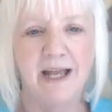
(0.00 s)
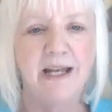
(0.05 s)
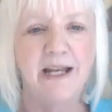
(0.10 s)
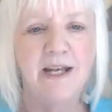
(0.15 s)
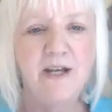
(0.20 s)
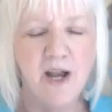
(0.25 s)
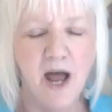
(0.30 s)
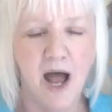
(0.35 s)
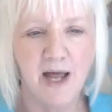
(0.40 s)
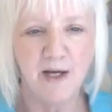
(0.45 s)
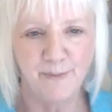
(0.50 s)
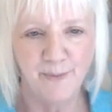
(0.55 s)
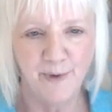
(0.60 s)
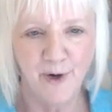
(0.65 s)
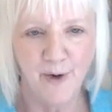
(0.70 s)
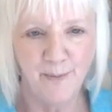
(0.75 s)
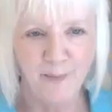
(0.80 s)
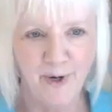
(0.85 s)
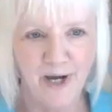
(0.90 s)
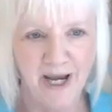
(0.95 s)
Not
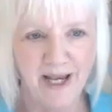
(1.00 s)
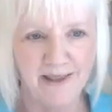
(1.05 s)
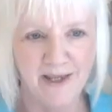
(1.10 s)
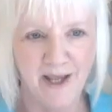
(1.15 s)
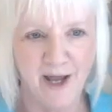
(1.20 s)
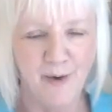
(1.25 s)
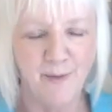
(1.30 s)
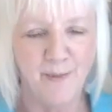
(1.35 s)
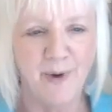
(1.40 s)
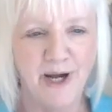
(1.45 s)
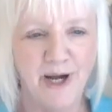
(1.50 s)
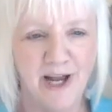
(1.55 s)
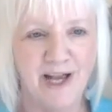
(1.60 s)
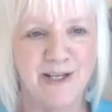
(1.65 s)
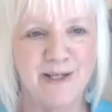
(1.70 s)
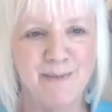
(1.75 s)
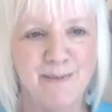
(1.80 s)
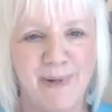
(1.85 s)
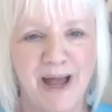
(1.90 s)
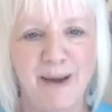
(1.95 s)
appropriate though,
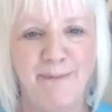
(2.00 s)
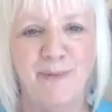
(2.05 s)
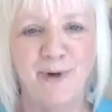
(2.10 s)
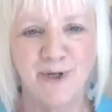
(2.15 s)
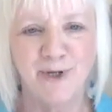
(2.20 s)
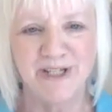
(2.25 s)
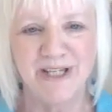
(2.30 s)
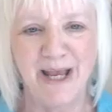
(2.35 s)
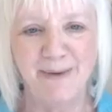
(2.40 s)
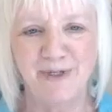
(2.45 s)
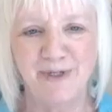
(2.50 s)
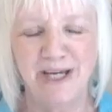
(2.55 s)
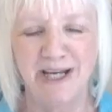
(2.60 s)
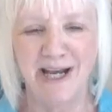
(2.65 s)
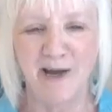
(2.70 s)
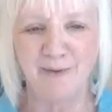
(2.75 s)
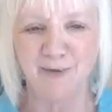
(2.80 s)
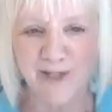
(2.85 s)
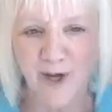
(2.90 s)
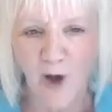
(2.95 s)
because my perception,
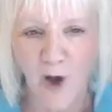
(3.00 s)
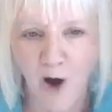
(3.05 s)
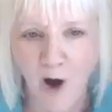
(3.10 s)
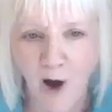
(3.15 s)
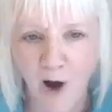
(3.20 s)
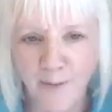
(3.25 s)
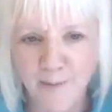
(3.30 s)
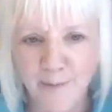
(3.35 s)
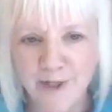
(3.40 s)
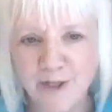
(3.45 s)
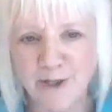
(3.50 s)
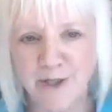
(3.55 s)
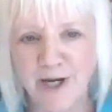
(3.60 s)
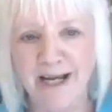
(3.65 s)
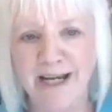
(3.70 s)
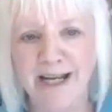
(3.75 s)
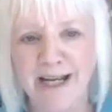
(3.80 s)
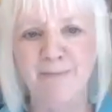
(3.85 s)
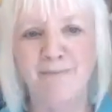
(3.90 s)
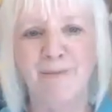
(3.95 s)
I was
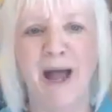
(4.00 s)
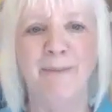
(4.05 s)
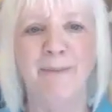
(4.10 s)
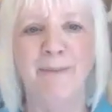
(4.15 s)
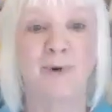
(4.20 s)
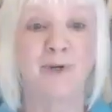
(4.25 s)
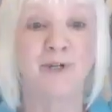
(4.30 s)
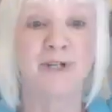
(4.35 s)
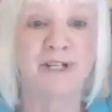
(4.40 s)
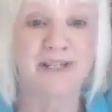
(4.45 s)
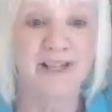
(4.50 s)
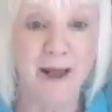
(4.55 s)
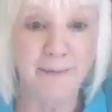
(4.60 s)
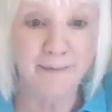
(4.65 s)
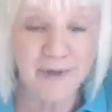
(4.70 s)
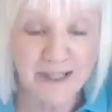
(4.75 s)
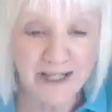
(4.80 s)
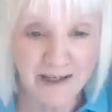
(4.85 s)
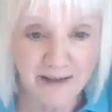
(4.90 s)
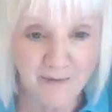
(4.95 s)
arbitrating, my
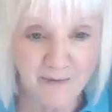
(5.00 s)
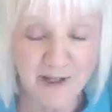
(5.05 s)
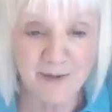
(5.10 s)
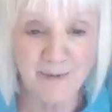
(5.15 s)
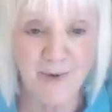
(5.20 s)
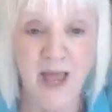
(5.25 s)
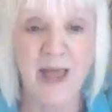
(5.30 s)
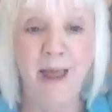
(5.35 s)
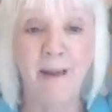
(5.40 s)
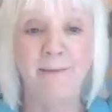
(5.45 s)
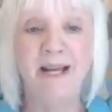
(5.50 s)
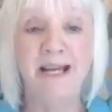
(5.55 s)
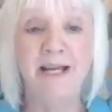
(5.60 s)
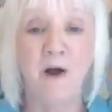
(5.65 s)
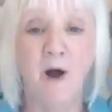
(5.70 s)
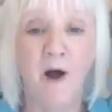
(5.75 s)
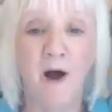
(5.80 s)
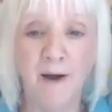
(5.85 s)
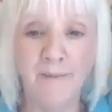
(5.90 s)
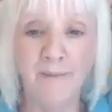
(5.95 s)
perception was being
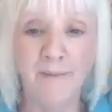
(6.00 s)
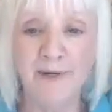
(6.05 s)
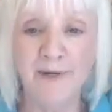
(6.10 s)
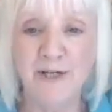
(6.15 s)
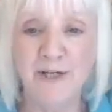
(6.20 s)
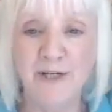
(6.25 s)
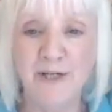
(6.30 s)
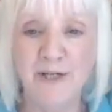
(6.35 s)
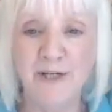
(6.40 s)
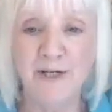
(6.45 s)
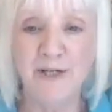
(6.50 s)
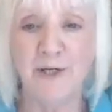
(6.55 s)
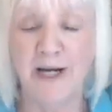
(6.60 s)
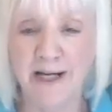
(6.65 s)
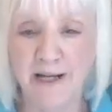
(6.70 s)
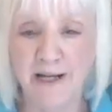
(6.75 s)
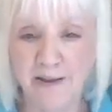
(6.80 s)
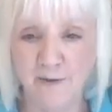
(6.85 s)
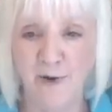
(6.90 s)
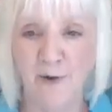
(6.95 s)
arbitrated
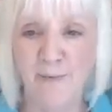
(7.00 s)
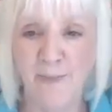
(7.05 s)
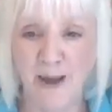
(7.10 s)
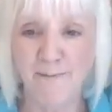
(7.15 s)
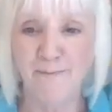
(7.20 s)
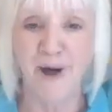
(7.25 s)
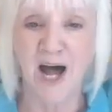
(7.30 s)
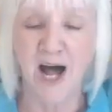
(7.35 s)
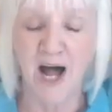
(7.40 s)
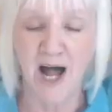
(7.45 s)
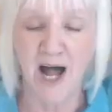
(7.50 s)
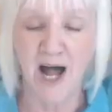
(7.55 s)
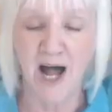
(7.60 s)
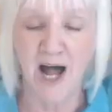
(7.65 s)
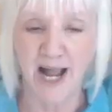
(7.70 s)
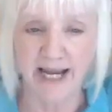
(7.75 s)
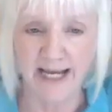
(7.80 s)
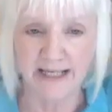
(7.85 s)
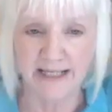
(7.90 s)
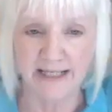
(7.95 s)
through my
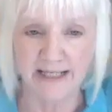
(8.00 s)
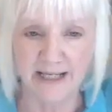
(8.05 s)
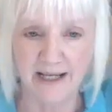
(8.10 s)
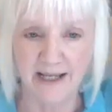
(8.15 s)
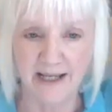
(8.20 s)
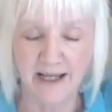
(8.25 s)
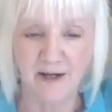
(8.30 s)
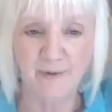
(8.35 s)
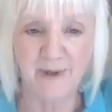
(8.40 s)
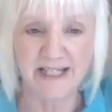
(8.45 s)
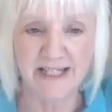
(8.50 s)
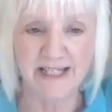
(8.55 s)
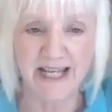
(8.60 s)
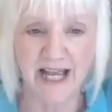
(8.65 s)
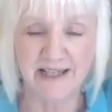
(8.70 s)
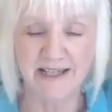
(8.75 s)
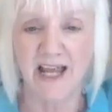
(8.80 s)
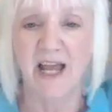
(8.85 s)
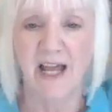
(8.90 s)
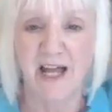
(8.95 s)
mind, which says
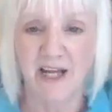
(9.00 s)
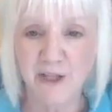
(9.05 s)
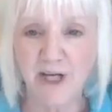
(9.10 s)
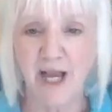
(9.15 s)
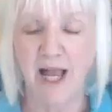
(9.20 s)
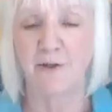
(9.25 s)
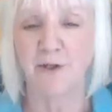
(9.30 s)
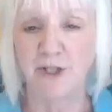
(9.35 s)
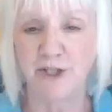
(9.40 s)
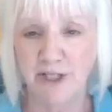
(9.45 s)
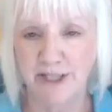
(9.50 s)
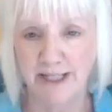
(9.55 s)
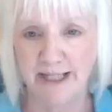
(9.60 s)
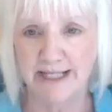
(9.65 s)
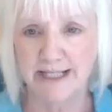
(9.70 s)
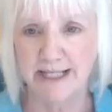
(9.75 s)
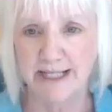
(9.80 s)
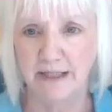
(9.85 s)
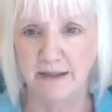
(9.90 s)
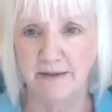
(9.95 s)
a child should
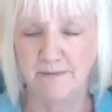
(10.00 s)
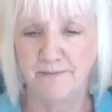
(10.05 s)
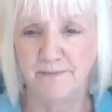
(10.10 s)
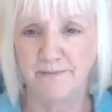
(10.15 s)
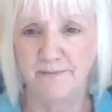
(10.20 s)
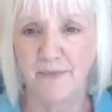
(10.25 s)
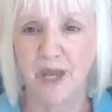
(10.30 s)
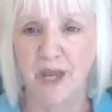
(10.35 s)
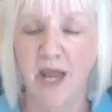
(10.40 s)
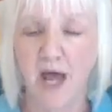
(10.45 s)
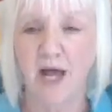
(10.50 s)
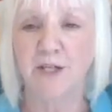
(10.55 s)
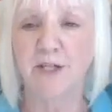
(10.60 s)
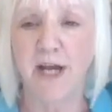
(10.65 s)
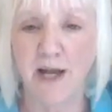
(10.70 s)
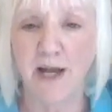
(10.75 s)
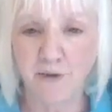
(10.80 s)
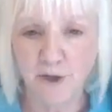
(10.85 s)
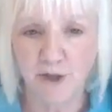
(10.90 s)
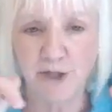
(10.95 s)
listen. A
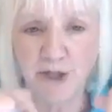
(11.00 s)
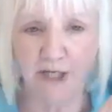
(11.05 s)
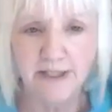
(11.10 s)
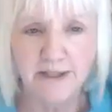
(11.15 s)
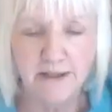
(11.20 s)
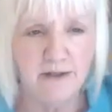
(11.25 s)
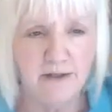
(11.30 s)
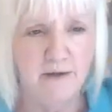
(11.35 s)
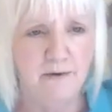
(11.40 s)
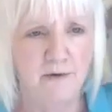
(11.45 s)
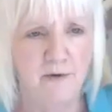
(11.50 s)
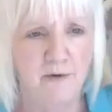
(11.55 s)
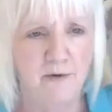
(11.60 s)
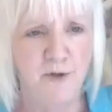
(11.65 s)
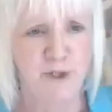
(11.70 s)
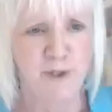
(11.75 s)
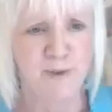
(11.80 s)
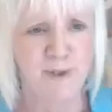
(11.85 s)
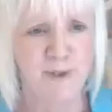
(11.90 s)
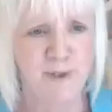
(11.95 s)
child should
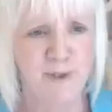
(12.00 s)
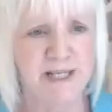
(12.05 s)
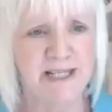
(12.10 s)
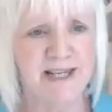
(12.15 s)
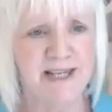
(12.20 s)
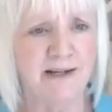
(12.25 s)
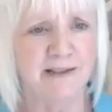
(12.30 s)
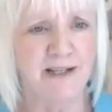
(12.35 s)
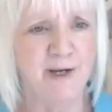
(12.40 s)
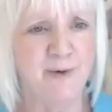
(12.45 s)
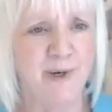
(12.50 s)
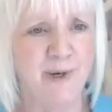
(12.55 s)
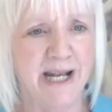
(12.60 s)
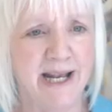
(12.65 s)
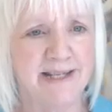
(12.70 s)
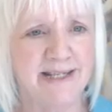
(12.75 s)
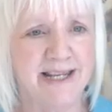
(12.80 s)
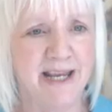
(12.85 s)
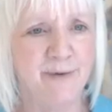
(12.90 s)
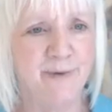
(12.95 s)
do exactly what I
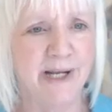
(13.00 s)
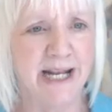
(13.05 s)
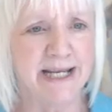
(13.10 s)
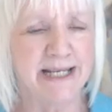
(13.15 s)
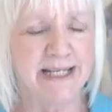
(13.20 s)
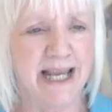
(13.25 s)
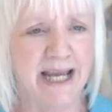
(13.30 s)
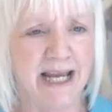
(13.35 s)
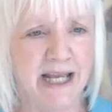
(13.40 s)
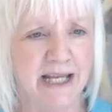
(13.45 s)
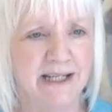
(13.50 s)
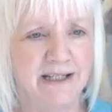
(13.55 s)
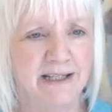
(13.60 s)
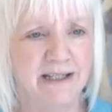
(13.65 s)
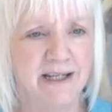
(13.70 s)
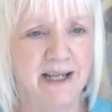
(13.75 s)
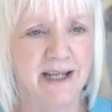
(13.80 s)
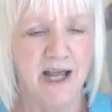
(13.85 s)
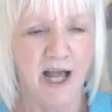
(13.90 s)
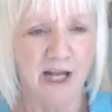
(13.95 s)
say when I say it.
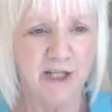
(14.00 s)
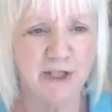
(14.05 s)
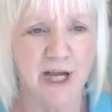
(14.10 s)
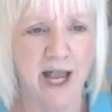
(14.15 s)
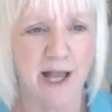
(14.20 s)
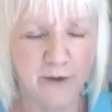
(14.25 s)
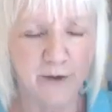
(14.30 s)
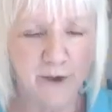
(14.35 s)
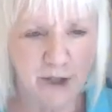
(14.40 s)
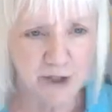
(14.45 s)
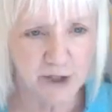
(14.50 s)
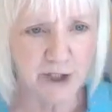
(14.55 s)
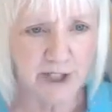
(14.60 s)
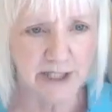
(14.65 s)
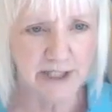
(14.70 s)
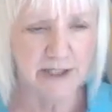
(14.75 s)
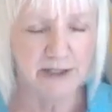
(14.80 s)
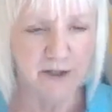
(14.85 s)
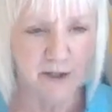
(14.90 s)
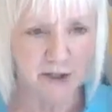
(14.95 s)
A child
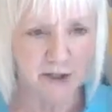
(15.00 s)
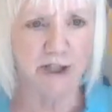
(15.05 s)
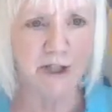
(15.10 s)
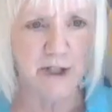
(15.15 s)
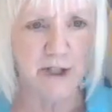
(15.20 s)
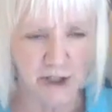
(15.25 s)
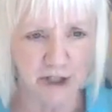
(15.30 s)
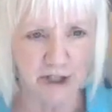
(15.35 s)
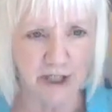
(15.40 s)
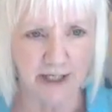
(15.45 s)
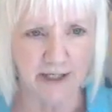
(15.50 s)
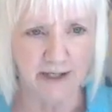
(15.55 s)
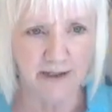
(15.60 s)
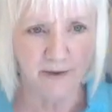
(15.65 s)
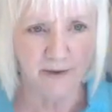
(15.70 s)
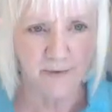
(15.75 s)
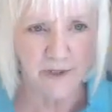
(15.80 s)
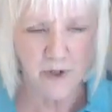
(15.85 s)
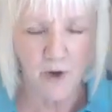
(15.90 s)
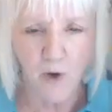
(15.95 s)
should.
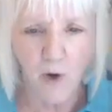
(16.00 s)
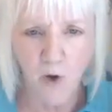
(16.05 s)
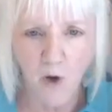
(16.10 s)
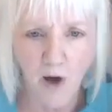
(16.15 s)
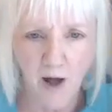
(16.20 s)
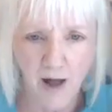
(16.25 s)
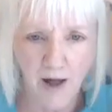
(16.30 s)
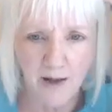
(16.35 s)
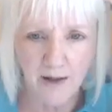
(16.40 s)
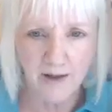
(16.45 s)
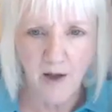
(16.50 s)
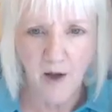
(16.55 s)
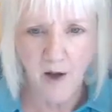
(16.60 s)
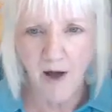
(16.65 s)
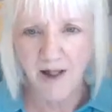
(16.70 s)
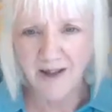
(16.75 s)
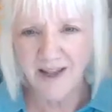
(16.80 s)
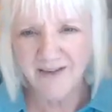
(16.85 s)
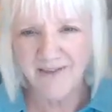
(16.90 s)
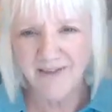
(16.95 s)
It's a lot
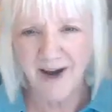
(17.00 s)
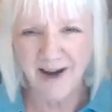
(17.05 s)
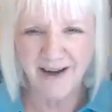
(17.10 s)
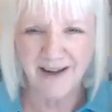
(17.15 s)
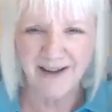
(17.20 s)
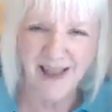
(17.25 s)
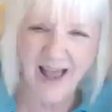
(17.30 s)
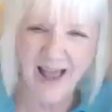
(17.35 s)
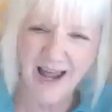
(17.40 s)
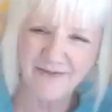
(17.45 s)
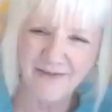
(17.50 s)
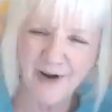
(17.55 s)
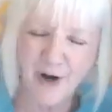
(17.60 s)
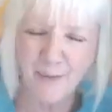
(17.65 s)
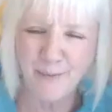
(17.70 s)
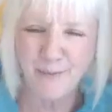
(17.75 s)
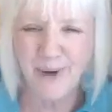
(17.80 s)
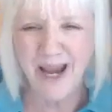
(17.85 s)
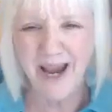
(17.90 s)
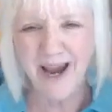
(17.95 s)
of
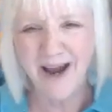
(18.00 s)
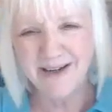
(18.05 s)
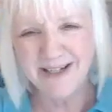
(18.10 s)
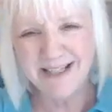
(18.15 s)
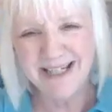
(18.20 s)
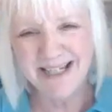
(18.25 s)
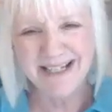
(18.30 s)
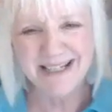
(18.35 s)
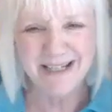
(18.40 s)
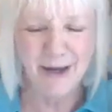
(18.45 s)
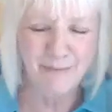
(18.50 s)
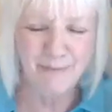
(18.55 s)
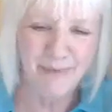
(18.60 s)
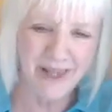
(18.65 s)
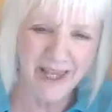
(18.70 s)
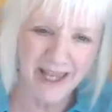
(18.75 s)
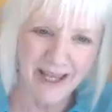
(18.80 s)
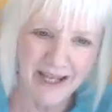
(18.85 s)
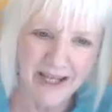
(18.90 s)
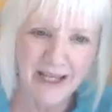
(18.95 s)
our parenting
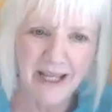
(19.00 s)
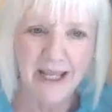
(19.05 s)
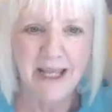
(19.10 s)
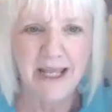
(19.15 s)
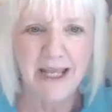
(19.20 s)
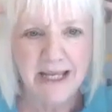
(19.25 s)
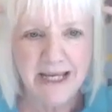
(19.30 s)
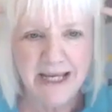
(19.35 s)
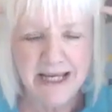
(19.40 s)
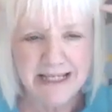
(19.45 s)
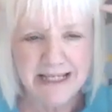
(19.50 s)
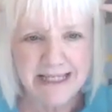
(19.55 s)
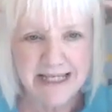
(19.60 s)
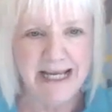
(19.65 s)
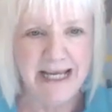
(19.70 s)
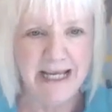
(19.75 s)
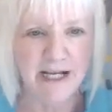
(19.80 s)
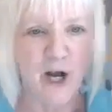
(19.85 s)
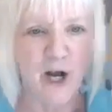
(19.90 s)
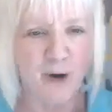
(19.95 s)
template is
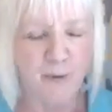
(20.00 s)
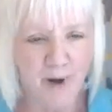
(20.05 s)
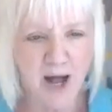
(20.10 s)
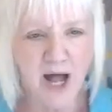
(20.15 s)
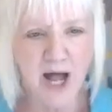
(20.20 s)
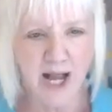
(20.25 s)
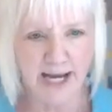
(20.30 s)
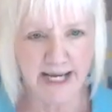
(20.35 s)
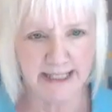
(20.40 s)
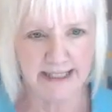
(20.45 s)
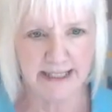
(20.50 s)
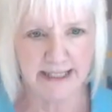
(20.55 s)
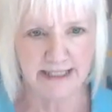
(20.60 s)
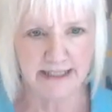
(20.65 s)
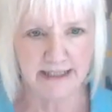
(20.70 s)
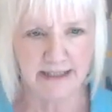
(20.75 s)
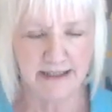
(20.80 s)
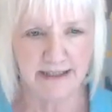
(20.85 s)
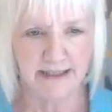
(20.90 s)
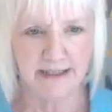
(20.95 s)
in our
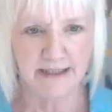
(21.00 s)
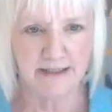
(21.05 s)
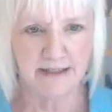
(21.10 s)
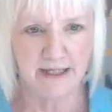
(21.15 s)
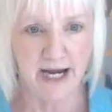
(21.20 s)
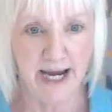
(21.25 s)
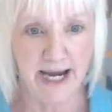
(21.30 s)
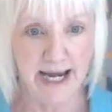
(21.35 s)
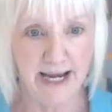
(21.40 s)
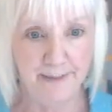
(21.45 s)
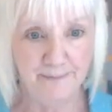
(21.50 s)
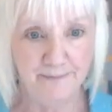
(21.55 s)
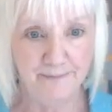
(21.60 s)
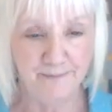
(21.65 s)
minds, right?